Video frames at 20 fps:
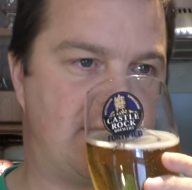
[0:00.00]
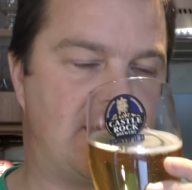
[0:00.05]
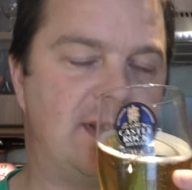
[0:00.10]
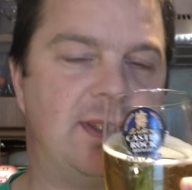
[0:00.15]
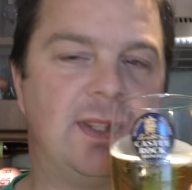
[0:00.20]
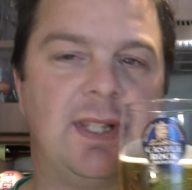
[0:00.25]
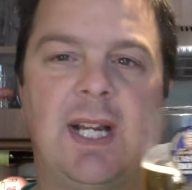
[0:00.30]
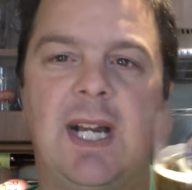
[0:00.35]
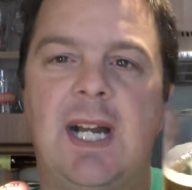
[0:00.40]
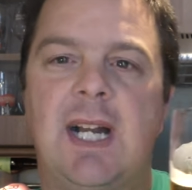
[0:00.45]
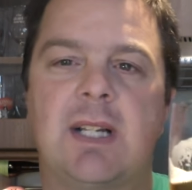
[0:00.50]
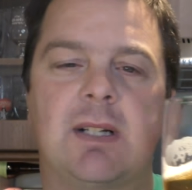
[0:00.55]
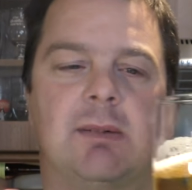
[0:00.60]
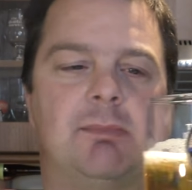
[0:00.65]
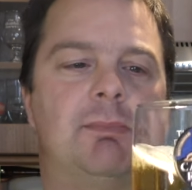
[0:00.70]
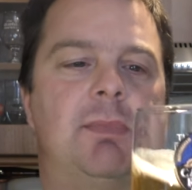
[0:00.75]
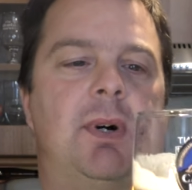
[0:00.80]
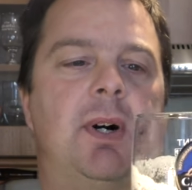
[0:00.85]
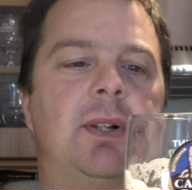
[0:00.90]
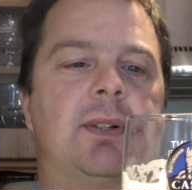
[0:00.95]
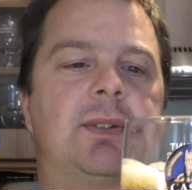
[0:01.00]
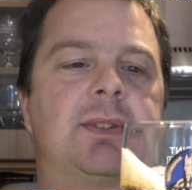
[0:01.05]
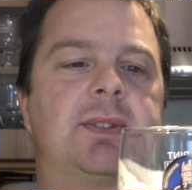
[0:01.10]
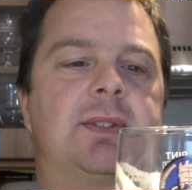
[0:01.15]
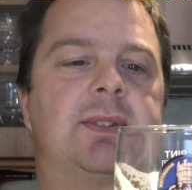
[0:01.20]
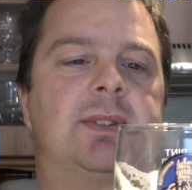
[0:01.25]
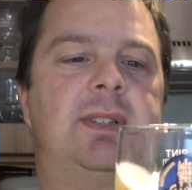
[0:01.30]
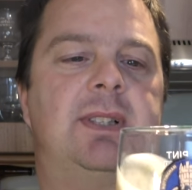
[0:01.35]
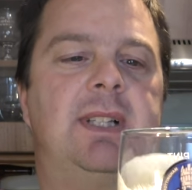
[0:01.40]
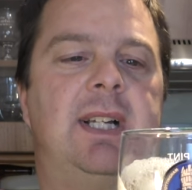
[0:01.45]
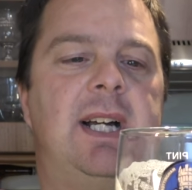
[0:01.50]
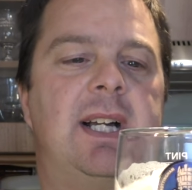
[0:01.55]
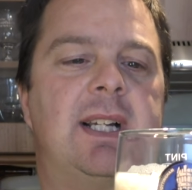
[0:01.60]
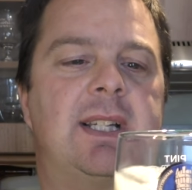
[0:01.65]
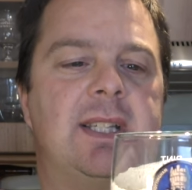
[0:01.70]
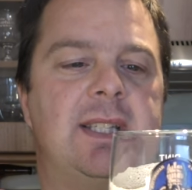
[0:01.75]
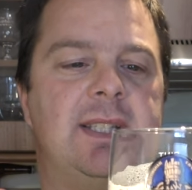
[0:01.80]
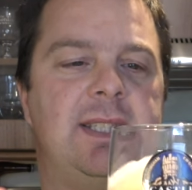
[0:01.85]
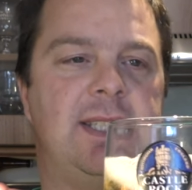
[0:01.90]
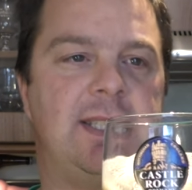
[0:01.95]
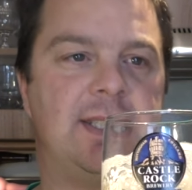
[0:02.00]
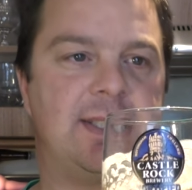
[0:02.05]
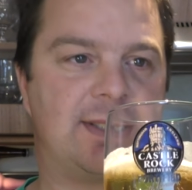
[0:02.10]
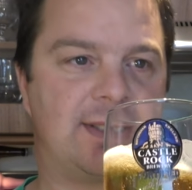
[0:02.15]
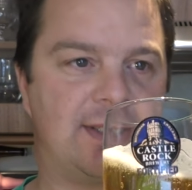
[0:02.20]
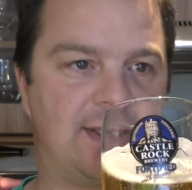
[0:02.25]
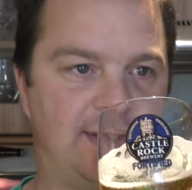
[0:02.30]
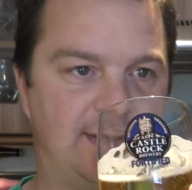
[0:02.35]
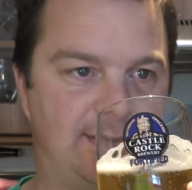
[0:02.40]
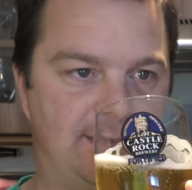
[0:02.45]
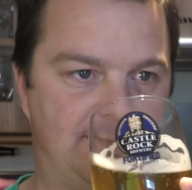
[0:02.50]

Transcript: Lager malts, lager yeast.